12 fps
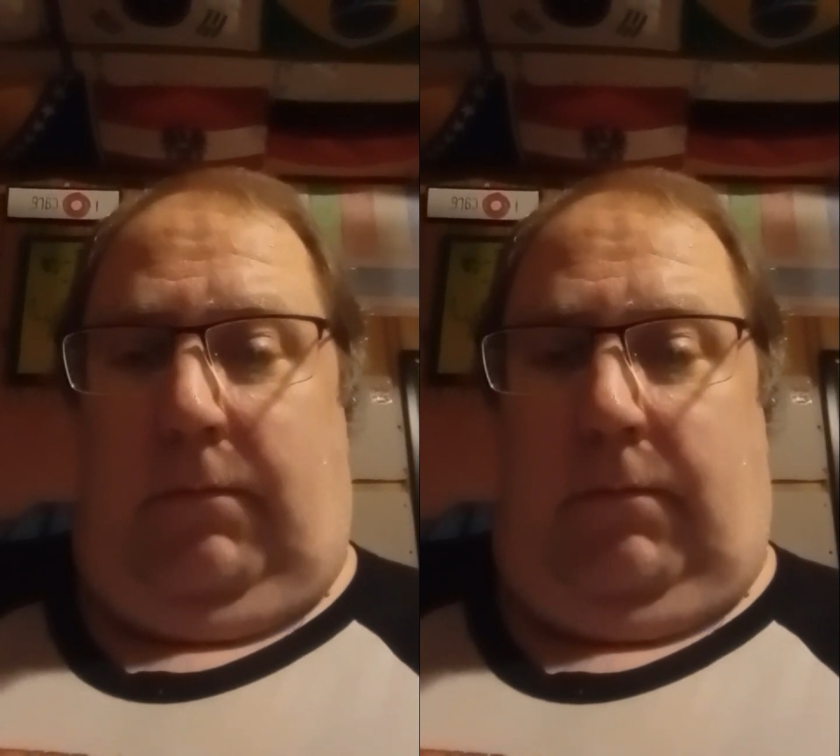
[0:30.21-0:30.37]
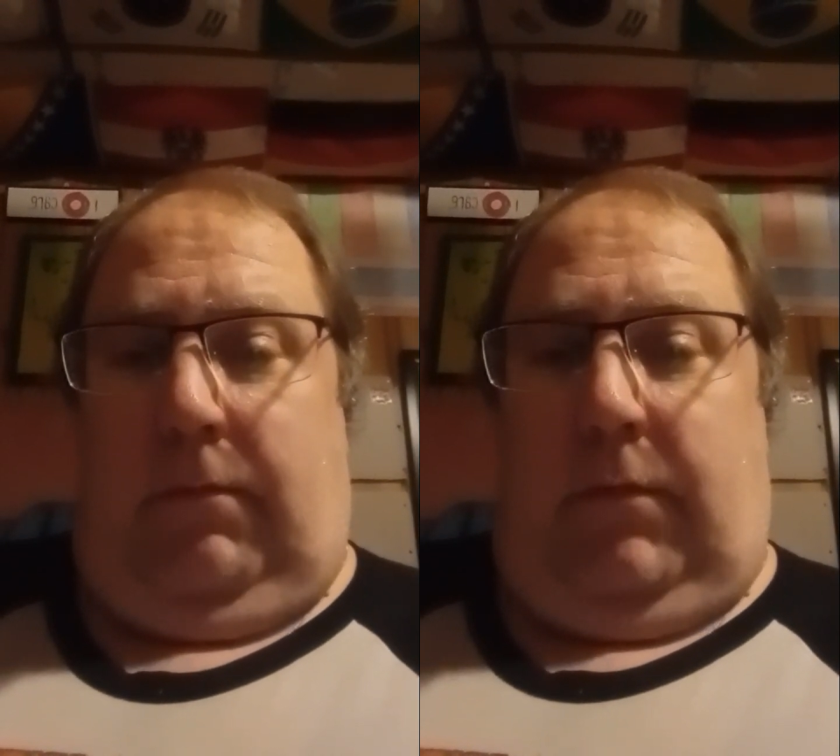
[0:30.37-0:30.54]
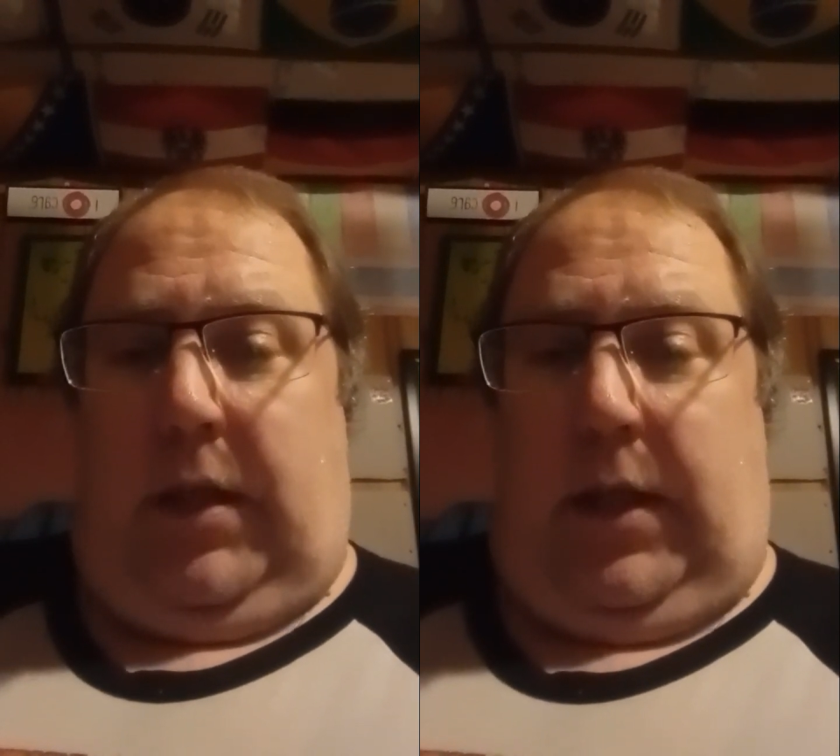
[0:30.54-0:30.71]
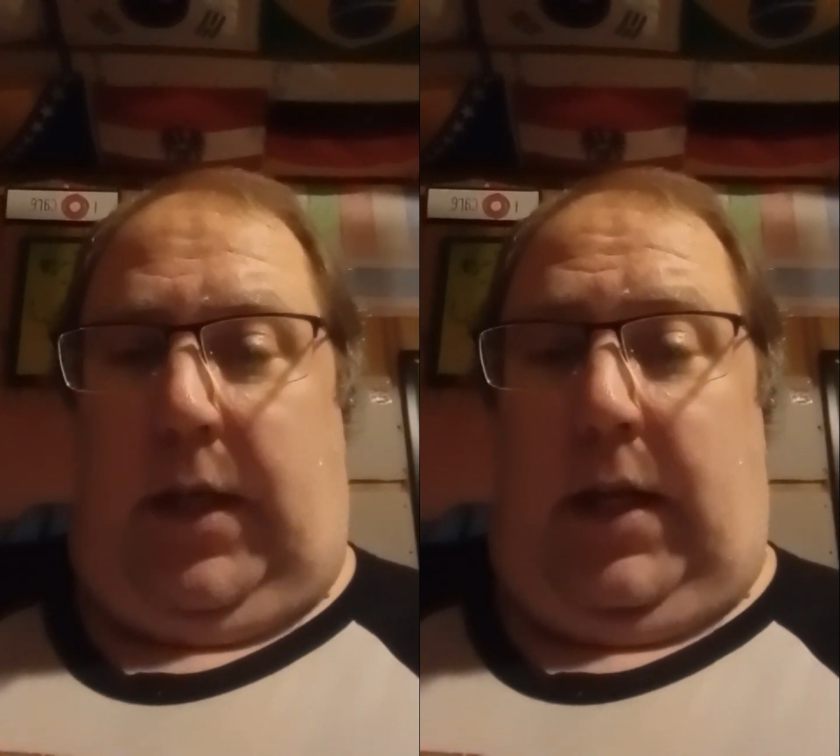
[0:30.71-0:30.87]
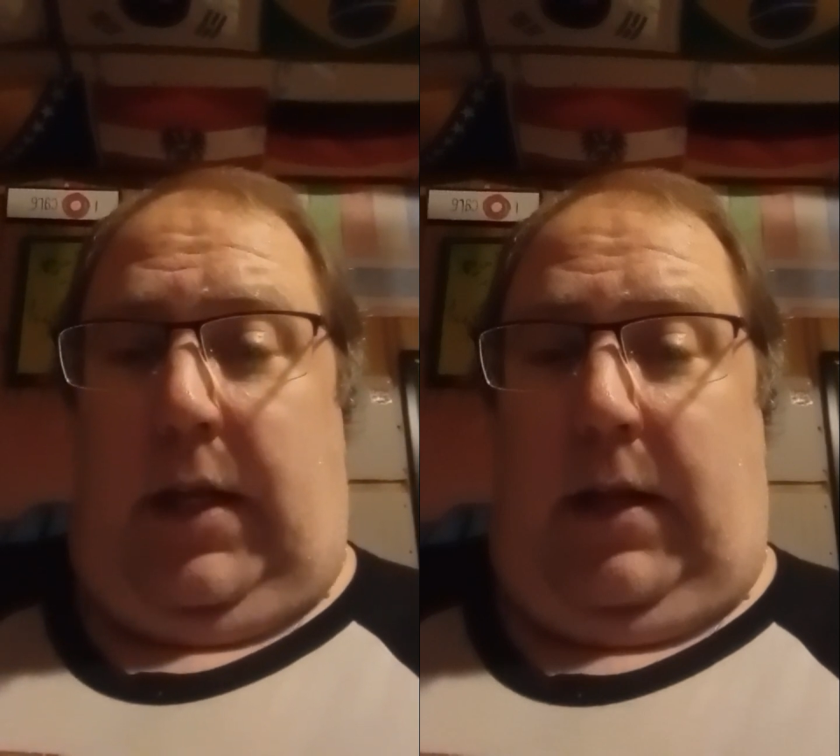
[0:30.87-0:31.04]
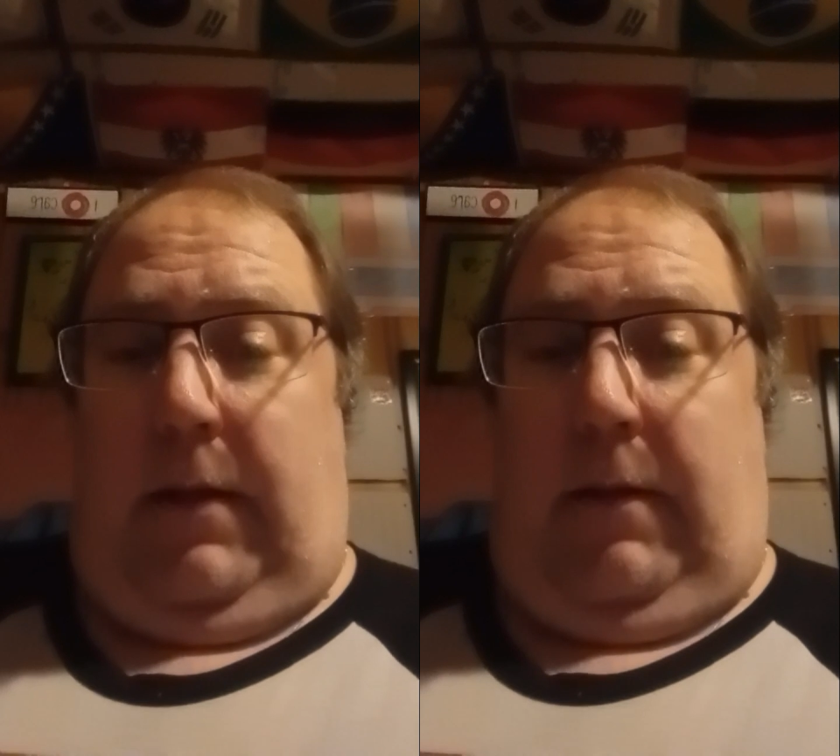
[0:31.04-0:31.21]
decided
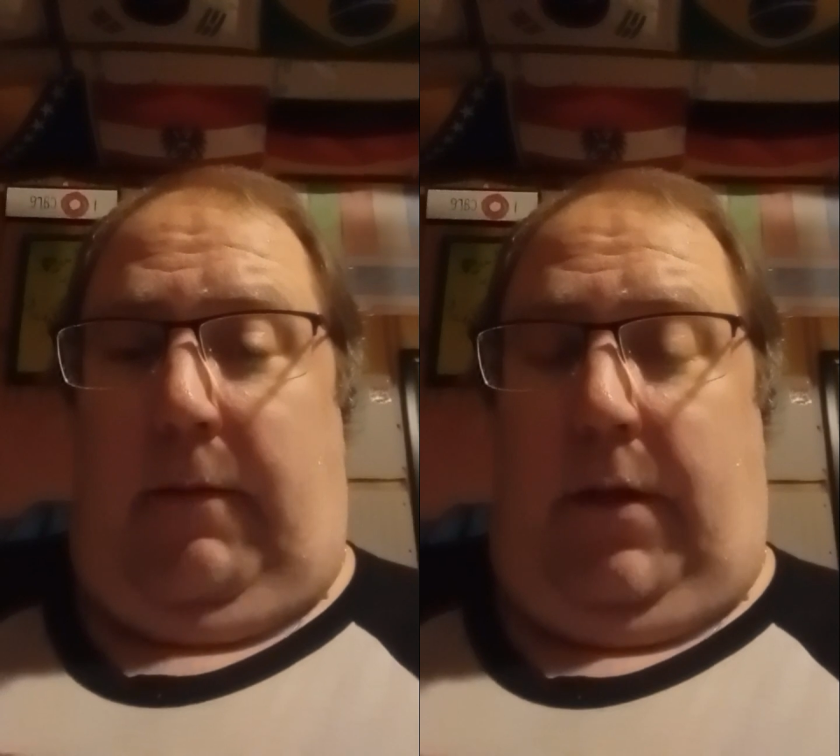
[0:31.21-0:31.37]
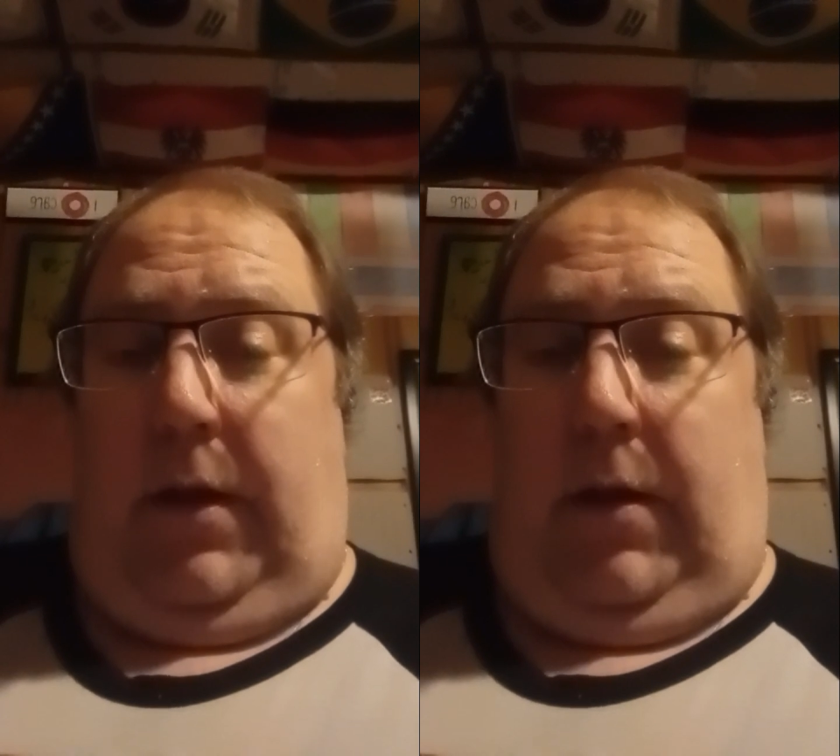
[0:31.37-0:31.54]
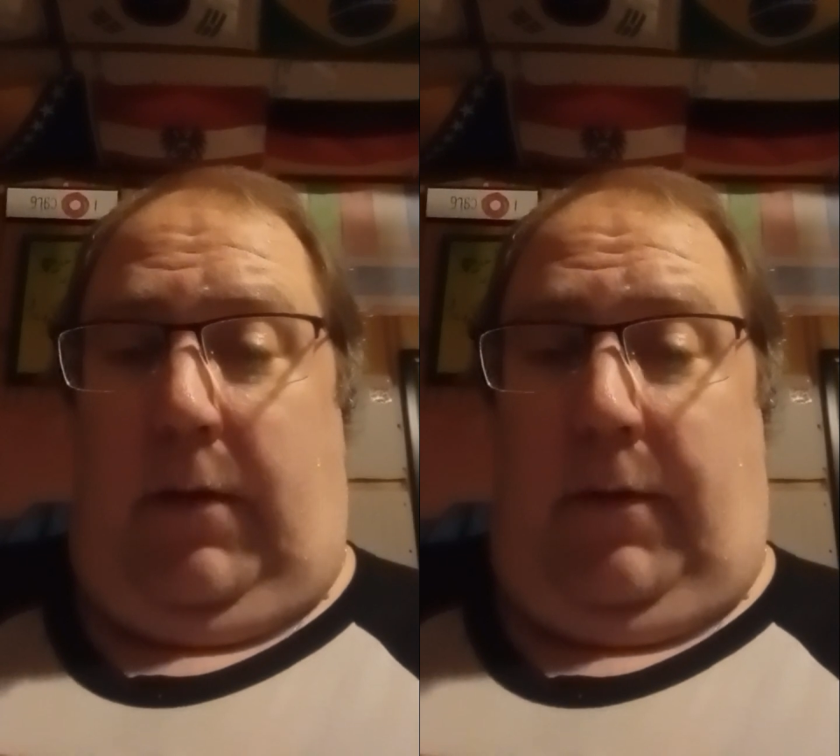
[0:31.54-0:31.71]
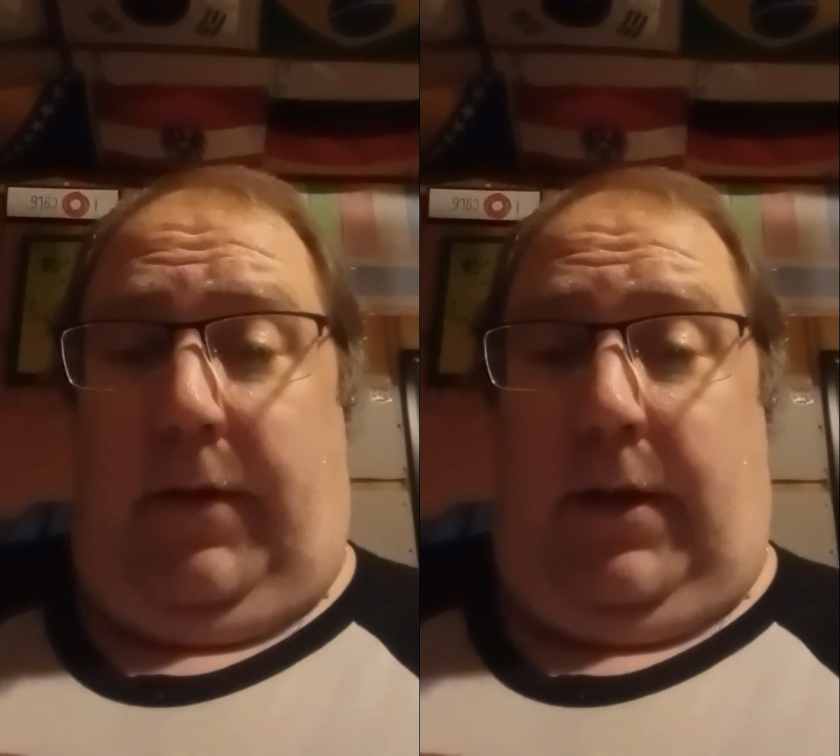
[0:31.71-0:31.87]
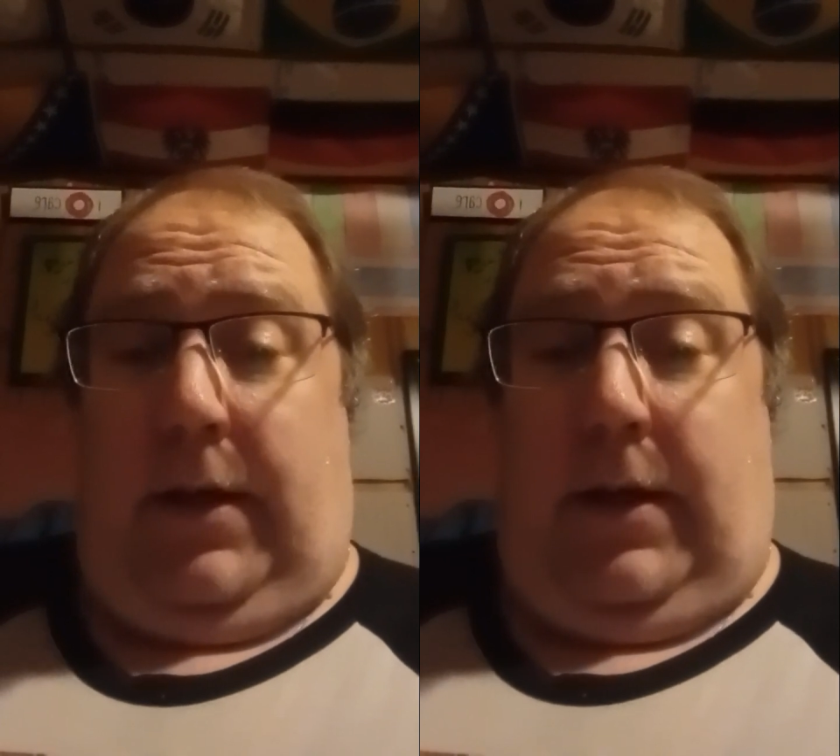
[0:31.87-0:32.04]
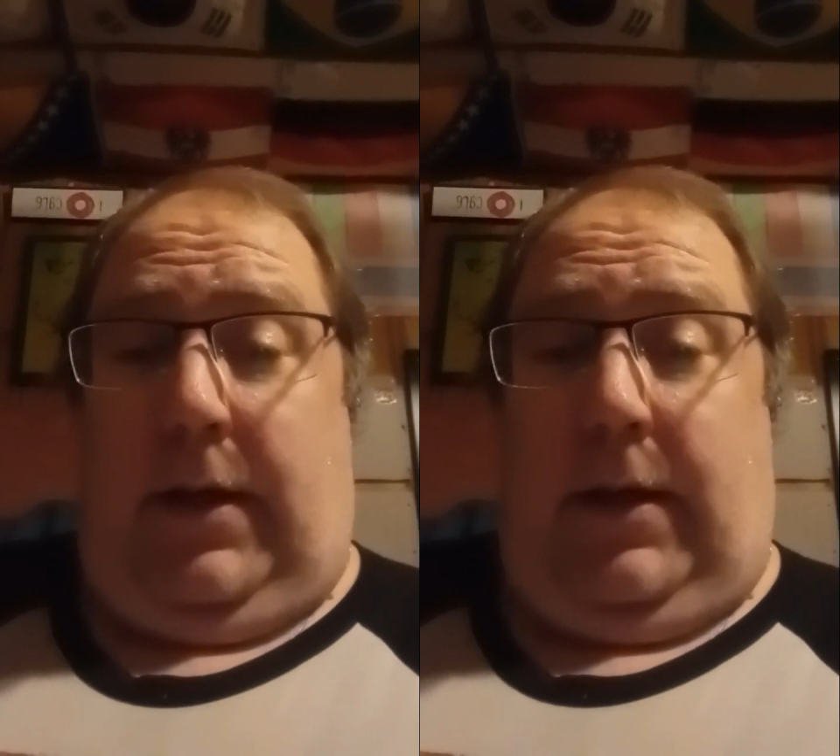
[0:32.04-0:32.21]
the Philadelphia